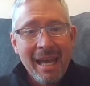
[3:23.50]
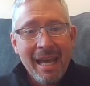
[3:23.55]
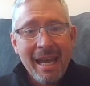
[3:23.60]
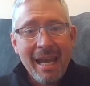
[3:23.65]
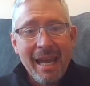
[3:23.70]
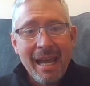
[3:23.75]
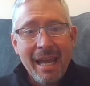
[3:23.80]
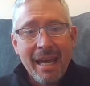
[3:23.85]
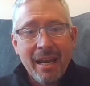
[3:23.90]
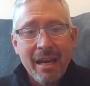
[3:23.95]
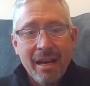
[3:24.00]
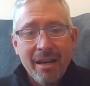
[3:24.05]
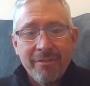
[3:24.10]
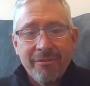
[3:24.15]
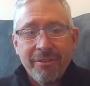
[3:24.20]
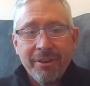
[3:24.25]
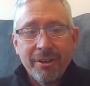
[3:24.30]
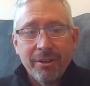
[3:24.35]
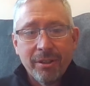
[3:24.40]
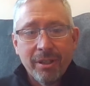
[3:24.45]
And I
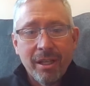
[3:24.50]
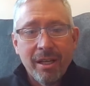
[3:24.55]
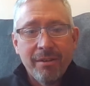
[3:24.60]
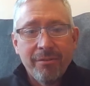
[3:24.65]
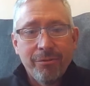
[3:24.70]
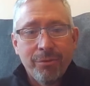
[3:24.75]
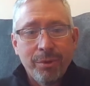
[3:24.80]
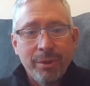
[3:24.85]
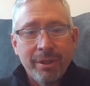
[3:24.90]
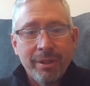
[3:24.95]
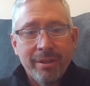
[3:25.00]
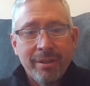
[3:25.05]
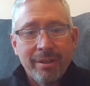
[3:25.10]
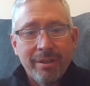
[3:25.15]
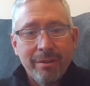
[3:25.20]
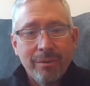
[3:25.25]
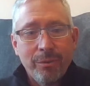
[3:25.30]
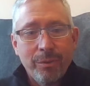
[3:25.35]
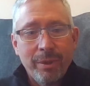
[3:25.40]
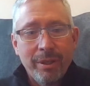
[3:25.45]
fell in love with
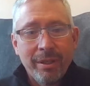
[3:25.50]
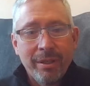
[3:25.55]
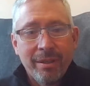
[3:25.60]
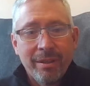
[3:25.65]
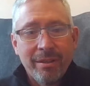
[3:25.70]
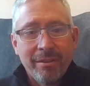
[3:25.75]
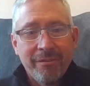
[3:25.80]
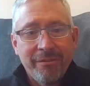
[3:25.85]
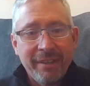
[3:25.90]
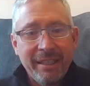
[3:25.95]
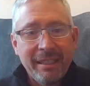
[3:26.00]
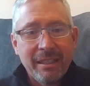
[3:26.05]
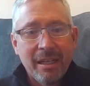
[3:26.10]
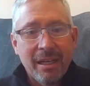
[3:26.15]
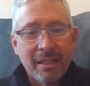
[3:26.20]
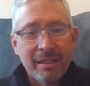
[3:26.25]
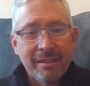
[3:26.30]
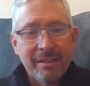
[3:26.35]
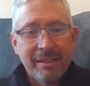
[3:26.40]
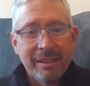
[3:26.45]
the
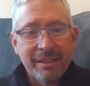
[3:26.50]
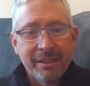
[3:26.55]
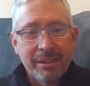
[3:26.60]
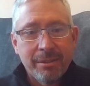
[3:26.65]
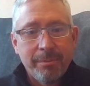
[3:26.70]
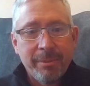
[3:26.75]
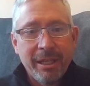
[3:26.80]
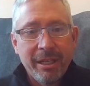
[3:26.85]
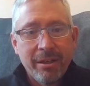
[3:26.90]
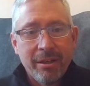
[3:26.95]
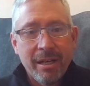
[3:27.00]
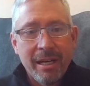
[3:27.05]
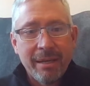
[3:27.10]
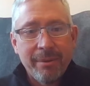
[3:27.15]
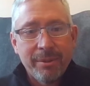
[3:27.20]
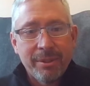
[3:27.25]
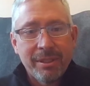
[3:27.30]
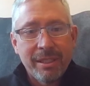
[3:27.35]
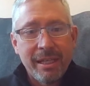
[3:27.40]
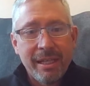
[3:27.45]
feedlot system here at
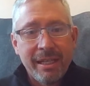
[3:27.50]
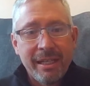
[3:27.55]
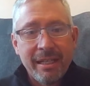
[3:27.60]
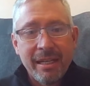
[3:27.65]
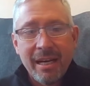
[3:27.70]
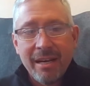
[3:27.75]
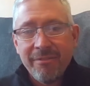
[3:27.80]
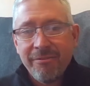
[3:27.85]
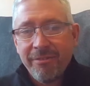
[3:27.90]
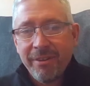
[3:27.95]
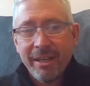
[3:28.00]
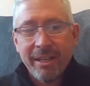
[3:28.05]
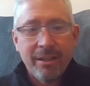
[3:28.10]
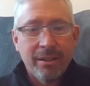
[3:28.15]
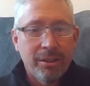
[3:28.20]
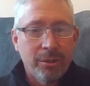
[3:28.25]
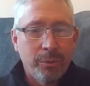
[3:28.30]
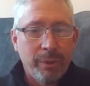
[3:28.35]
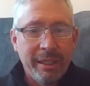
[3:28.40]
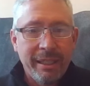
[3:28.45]
Iowa State. And I fed
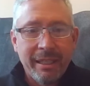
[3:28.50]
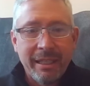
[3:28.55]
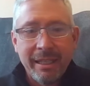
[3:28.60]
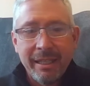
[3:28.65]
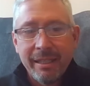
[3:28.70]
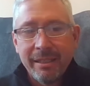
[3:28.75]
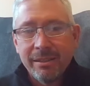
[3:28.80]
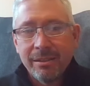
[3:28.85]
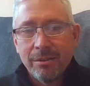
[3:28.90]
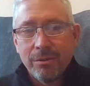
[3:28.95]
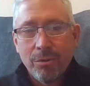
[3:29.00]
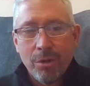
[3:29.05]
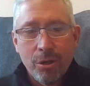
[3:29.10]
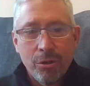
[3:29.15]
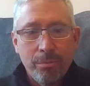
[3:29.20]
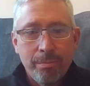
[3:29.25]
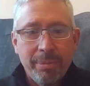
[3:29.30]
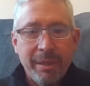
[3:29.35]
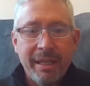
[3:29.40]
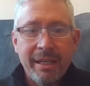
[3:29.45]
on the weekends and
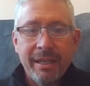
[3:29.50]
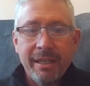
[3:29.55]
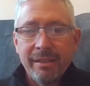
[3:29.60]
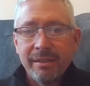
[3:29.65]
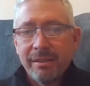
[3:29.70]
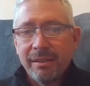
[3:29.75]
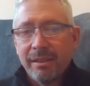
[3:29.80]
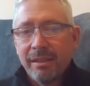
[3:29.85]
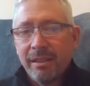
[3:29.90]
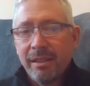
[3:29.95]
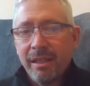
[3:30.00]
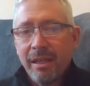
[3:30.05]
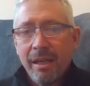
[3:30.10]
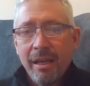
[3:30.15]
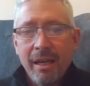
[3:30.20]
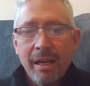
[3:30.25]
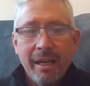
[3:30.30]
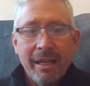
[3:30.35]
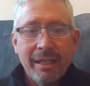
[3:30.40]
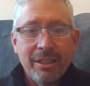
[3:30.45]
rode pens and
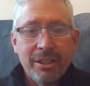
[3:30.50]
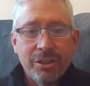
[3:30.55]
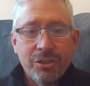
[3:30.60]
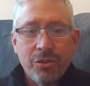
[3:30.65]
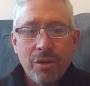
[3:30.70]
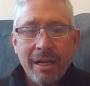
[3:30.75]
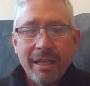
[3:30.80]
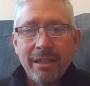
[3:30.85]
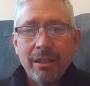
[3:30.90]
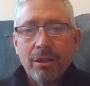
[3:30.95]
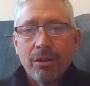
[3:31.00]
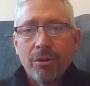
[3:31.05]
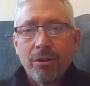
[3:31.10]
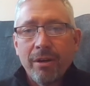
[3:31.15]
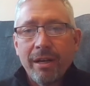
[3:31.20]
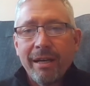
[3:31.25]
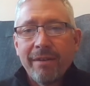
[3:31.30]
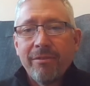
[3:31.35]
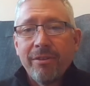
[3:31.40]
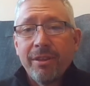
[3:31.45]
just tried to learn
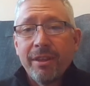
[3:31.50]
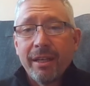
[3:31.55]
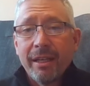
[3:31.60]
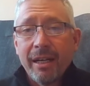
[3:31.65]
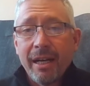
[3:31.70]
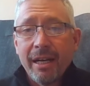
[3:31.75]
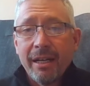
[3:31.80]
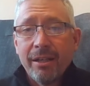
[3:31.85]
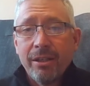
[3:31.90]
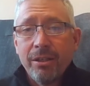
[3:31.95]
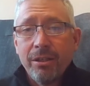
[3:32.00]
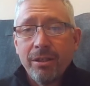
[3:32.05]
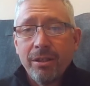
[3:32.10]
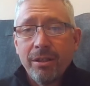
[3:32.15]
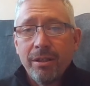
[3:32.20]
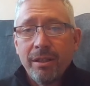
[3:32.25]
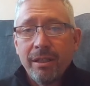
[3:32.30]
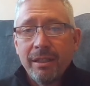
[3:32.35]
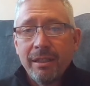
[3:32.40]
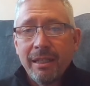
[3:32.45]
everything I
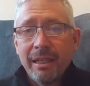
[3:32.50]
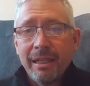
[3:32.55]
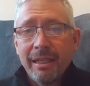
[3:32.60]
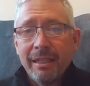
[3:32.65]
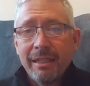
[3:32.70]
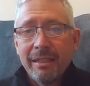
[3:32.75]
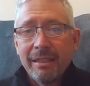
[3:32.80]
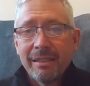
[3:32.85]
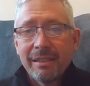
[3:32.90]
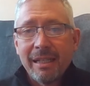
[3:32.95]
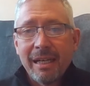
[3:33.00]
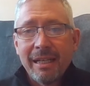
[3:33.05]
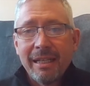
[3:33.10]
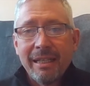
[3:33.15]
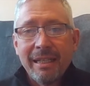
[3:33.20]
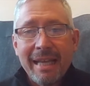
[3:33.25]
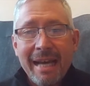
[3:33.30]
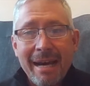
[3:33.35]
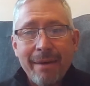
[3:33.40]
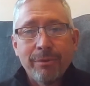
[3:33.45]
could and
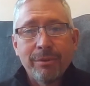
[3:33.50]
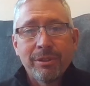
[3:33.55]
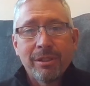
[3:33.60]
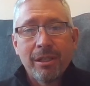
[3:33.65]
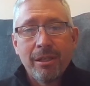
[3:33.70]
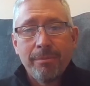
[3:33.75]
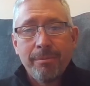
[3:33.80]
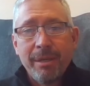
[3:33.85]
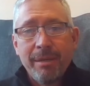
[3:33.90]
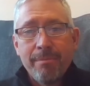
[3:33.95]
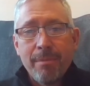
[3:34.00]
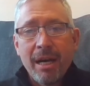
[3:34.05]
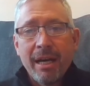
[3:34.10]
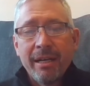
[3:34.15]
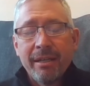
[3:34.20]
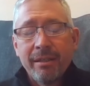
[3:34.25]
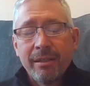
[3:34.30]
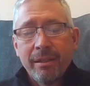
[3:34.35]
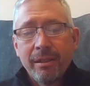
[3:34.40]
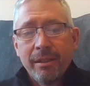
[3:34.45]
decided that was going to be
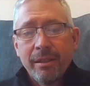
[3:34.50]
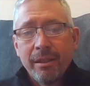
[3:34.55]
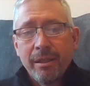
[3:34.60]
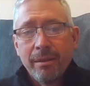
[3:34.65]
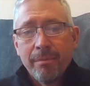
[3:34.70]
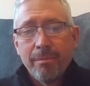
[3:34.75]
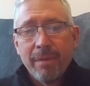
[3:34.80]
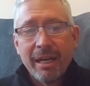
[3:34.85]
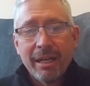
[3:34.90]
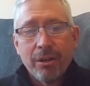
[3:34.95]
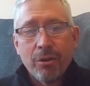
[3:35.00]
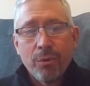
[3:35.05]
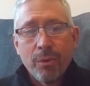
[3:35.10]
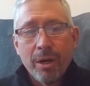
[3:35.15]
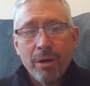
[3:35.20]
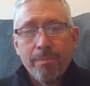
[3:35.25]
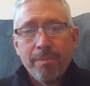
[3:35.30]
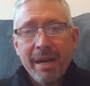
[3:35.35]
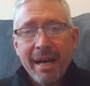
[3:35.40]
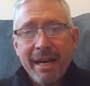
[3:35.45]
my
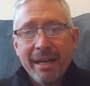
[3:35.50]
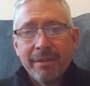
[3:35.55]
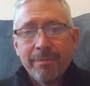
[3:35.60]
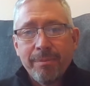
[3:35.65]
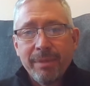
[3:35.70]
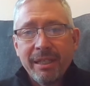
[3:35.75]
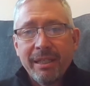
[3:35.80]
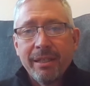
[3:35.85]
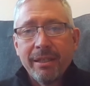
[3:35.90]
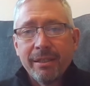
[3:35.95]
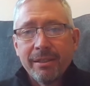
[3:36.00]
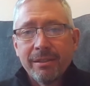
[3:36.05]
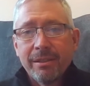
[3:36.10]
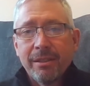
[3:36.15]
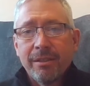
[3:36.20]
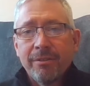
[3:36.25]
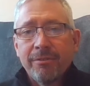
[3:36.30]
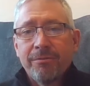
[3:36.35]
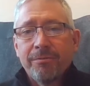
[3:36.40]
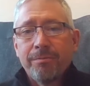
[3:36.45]
career path because
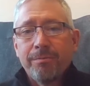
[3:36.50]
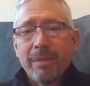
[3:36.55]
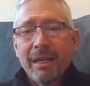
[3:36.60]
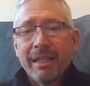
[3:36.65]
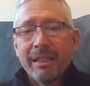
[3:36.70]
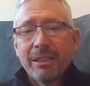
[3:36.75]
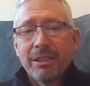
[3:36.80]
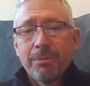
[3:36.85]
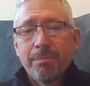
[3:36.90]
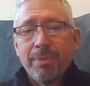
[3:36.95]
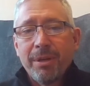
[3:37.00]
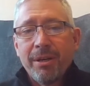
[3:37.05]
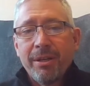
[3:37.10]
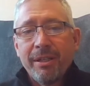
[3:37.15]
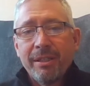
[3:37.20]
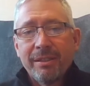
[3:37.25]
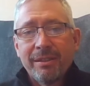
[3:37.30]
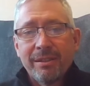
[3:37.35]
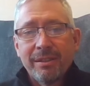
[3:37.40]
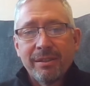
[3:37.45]
of my
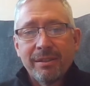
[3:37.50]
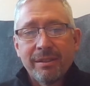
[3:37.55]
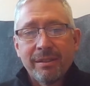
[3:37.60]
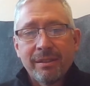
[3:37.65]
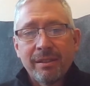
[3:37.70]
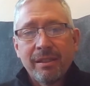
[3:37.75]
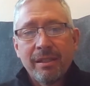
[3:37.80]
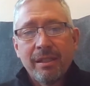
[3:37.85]
experiences